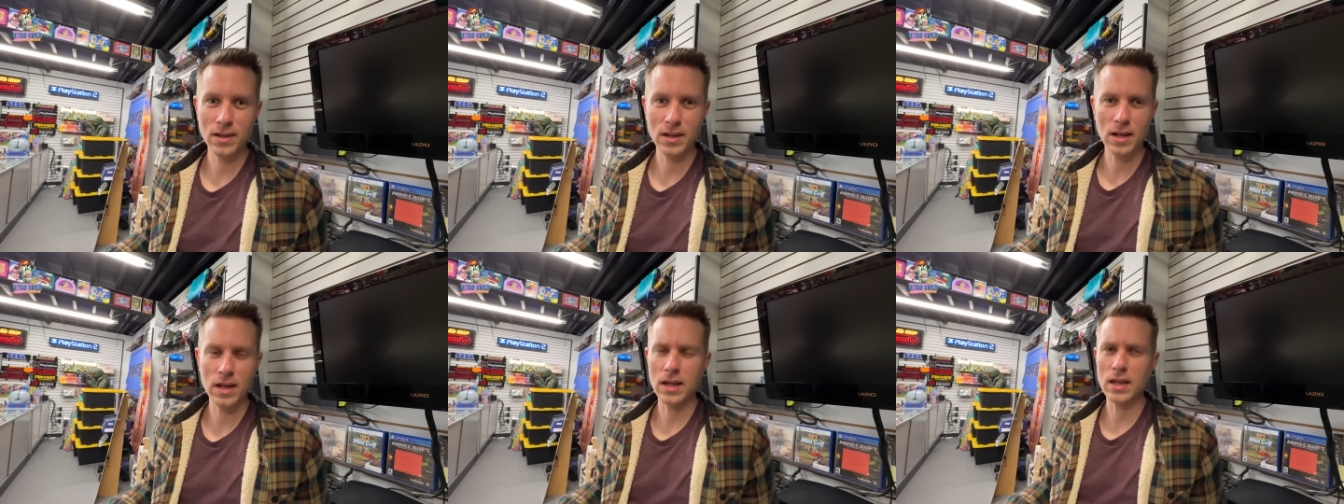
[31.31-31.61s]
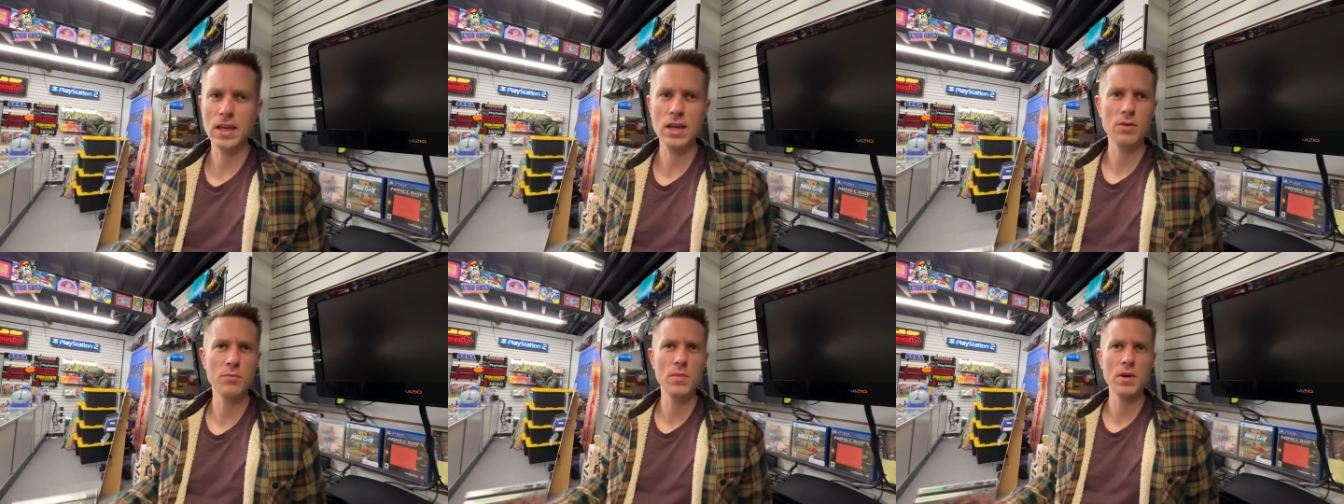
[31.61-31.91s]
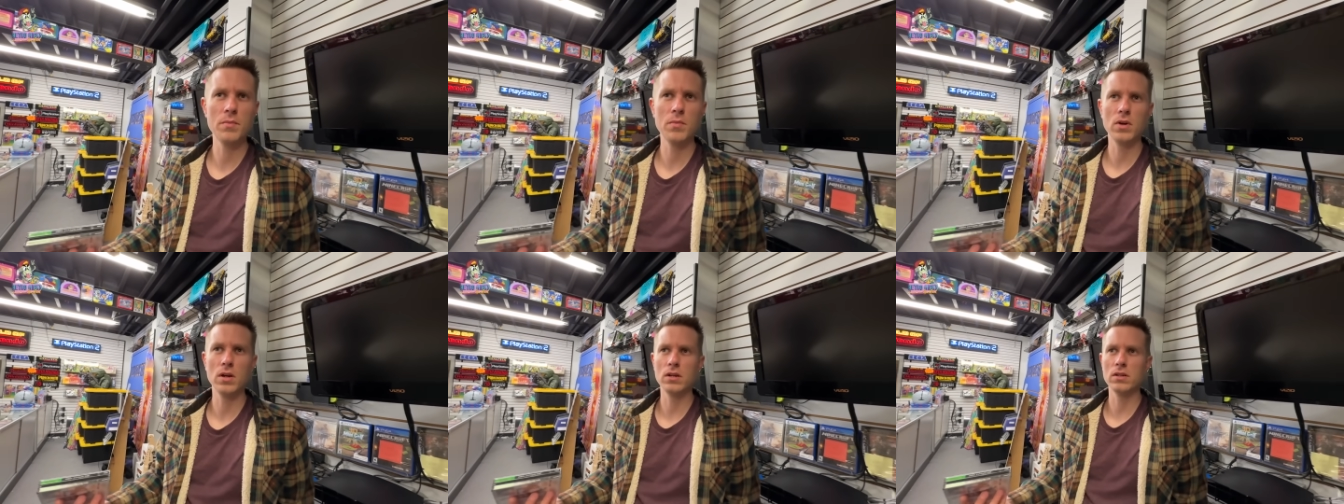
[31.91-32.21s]
Right. I can't
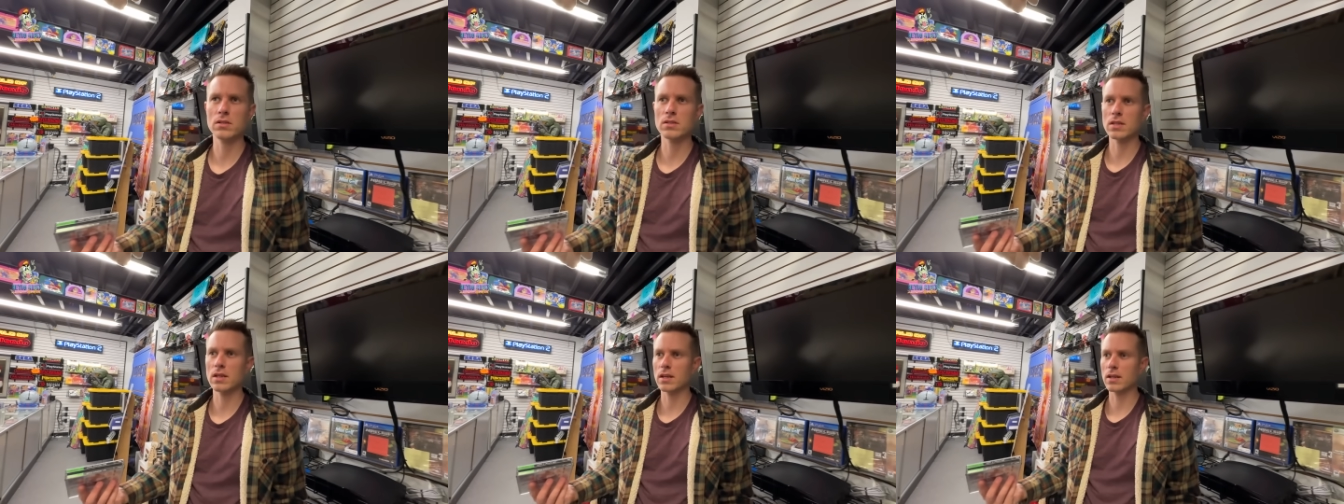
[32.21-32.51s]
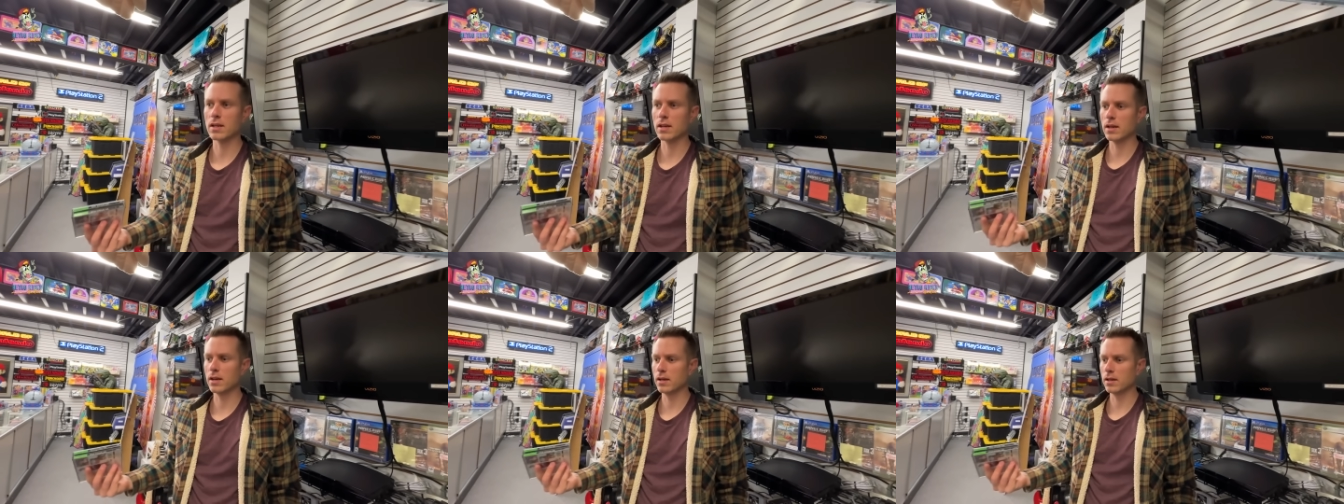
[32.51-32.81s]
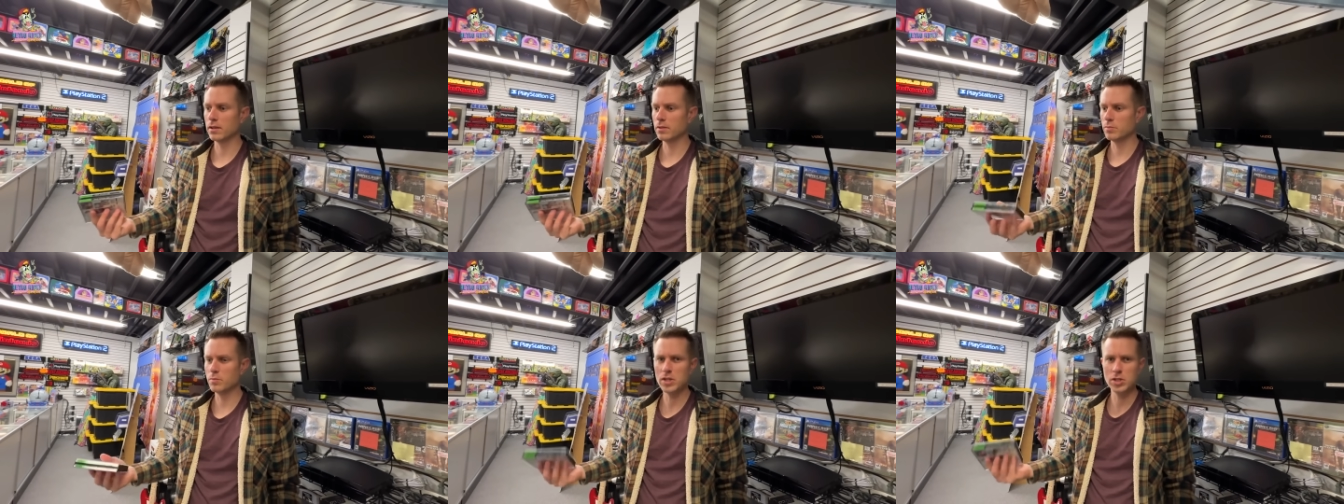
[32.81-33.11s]
remember. It's like
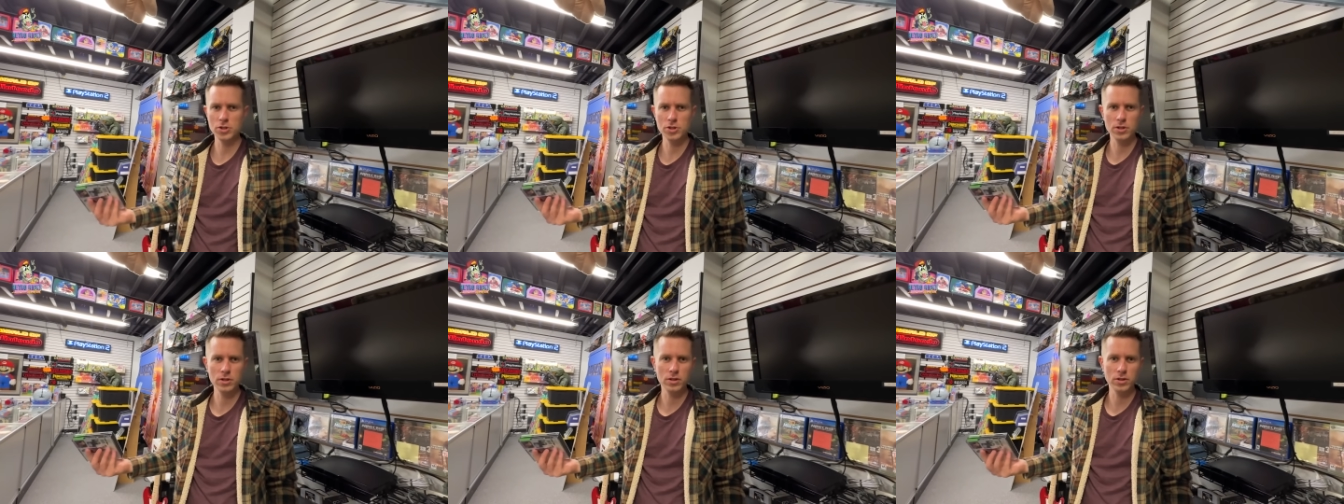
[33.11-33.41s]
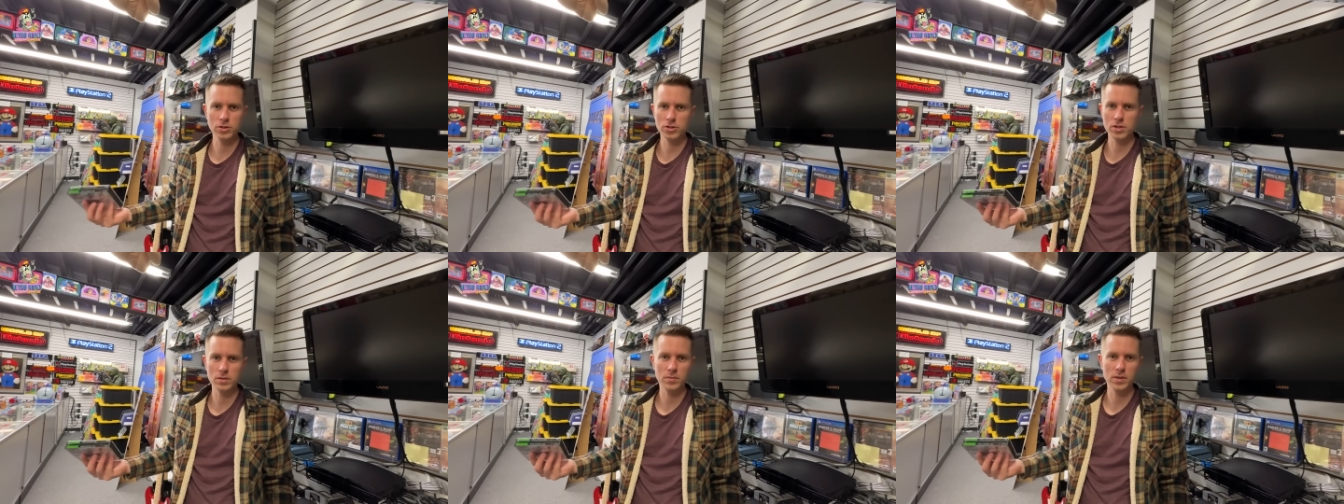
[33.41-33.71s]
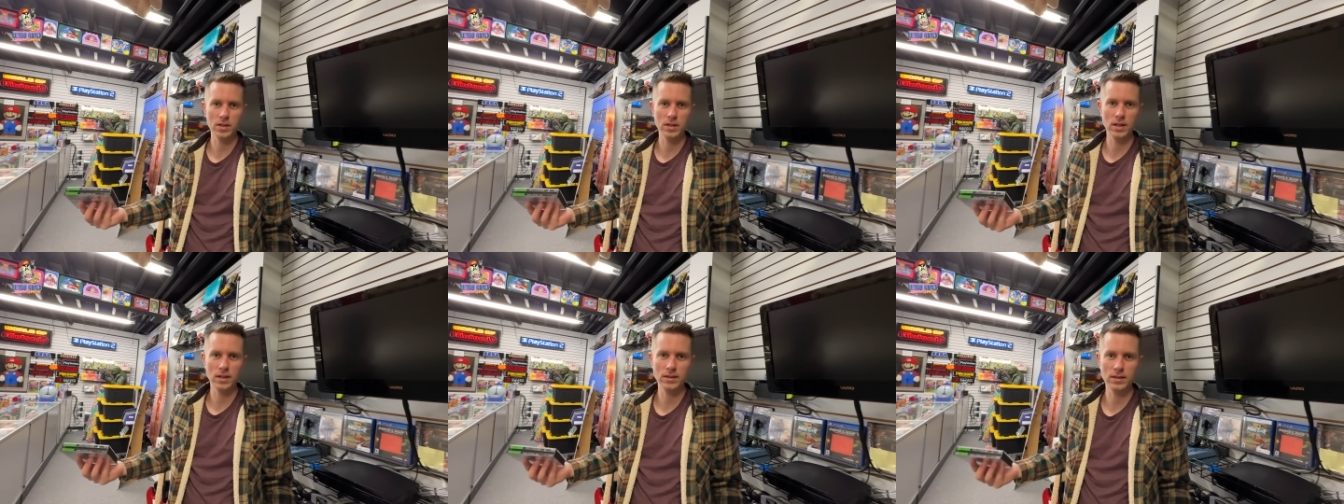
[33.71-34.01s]
a mission or
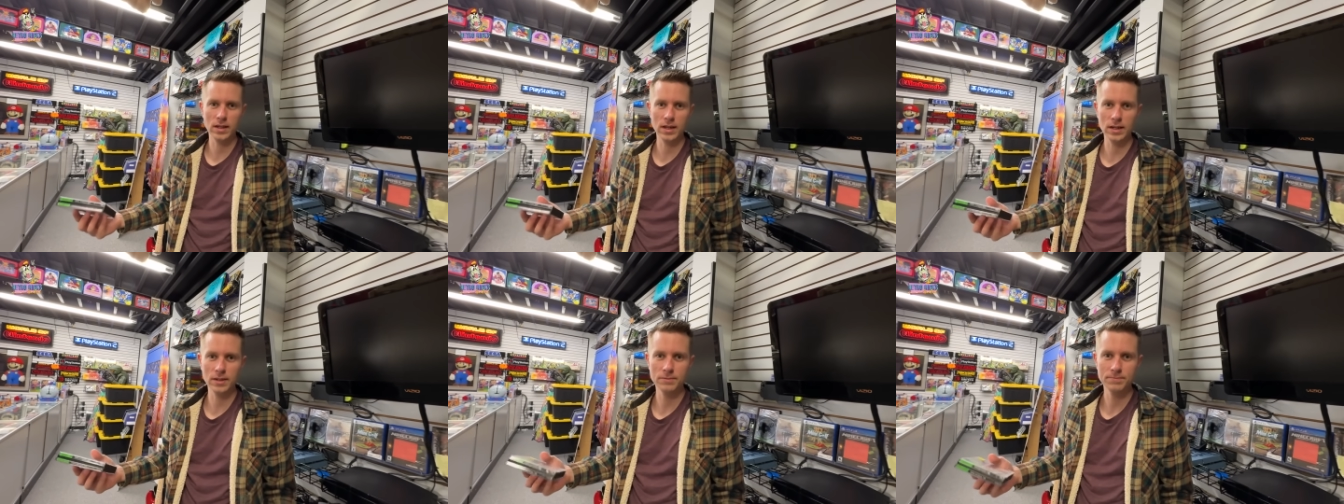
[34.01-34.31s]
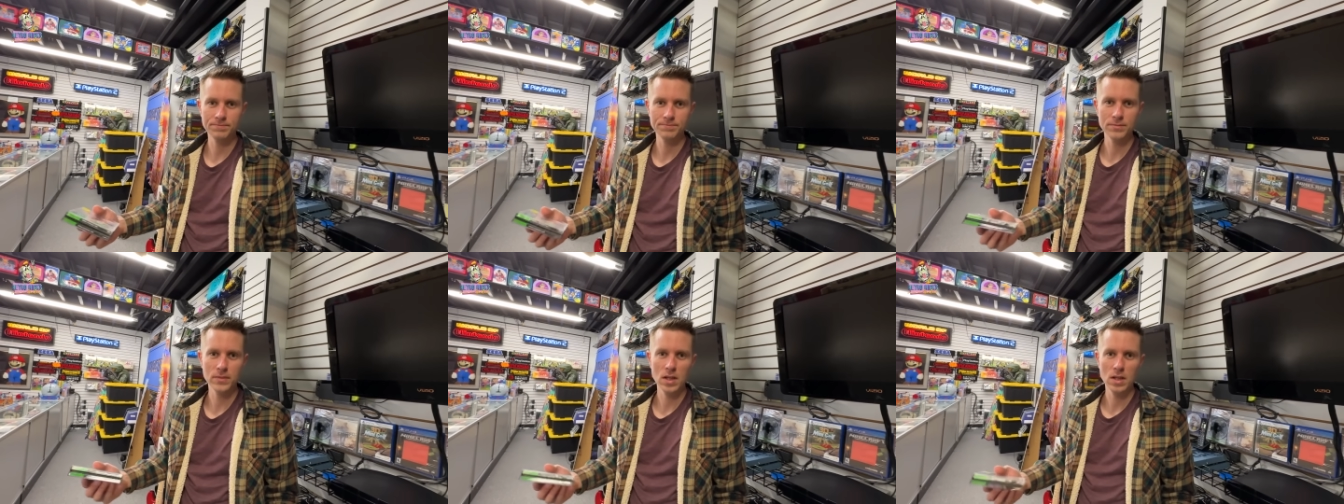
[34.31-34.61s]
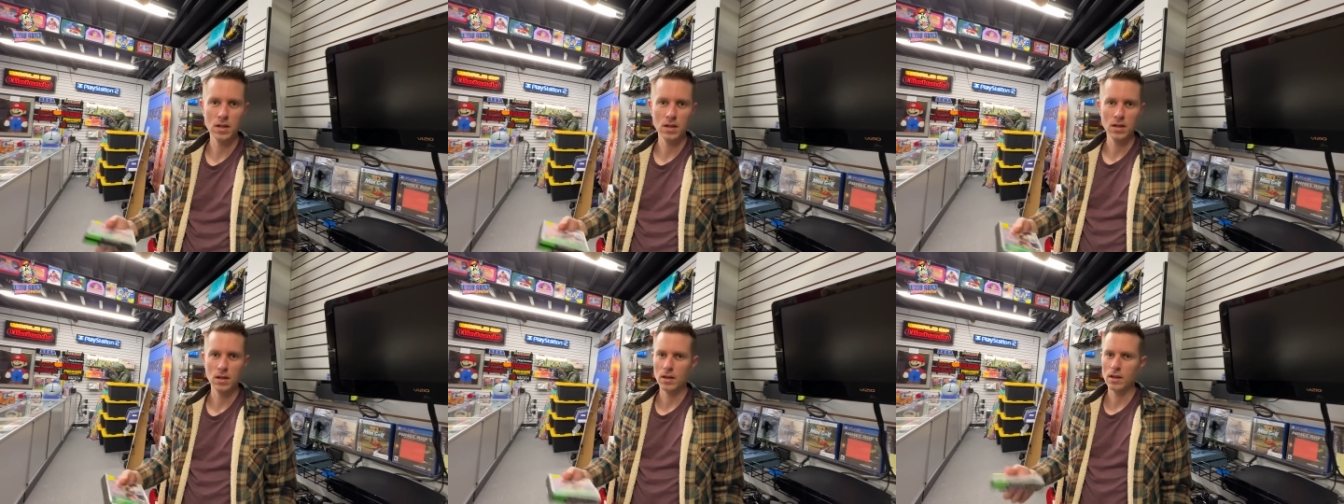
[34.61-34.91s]
something like Missionary, that.
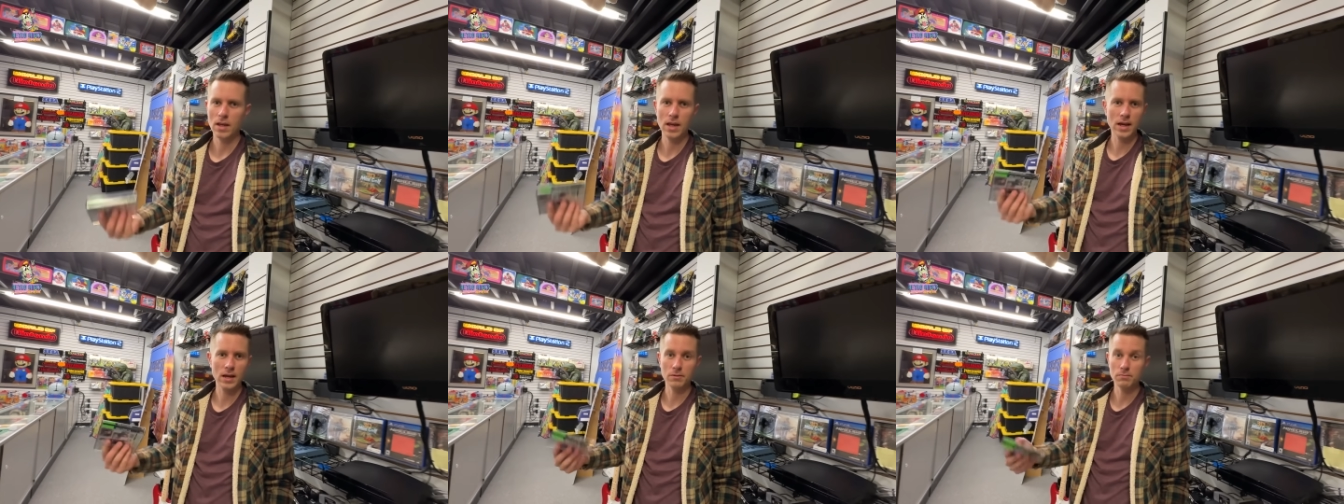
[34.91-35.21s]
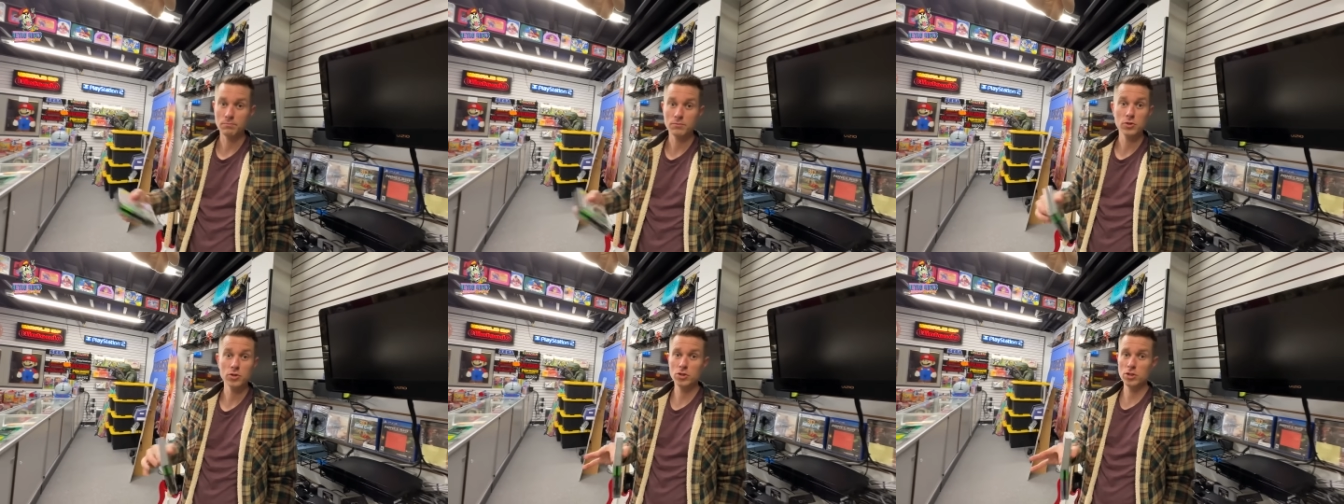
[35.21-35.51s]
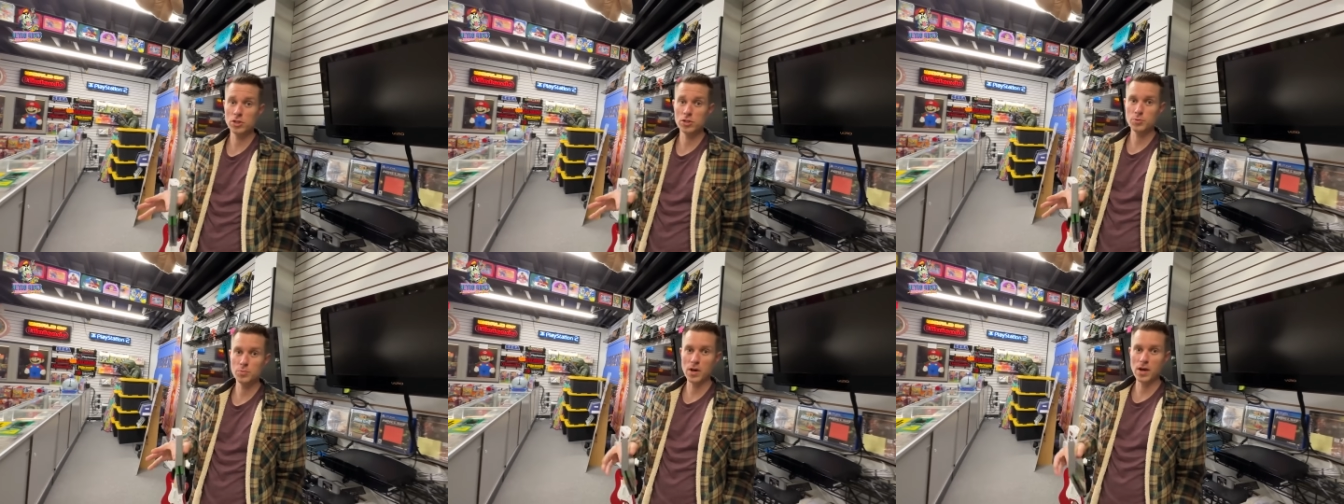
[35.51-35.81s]
Missionary, yeah, something. Yeah, like it's a
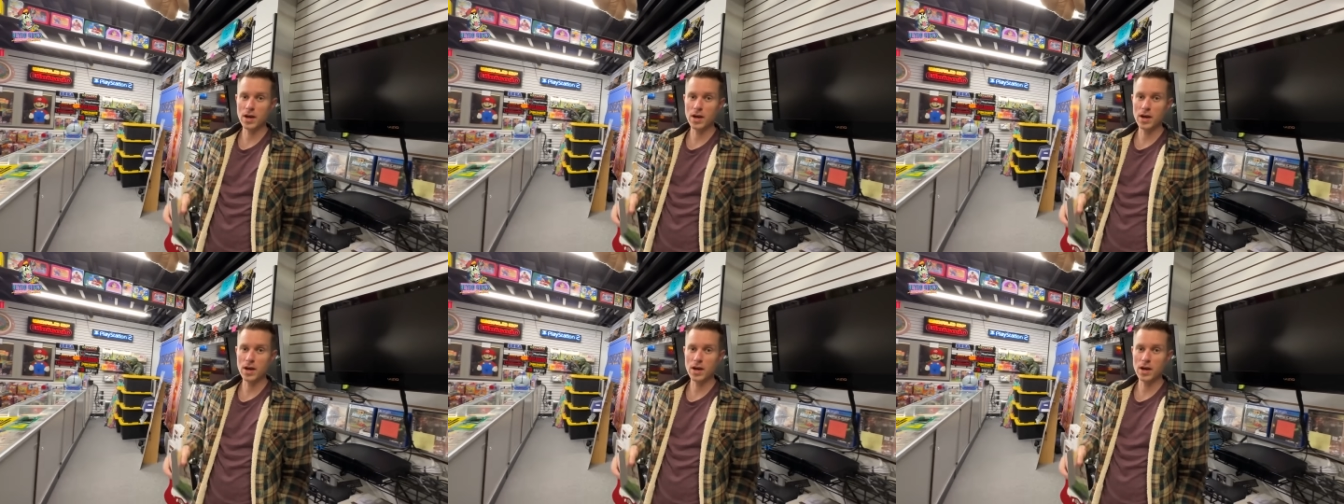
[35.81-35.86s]
good store.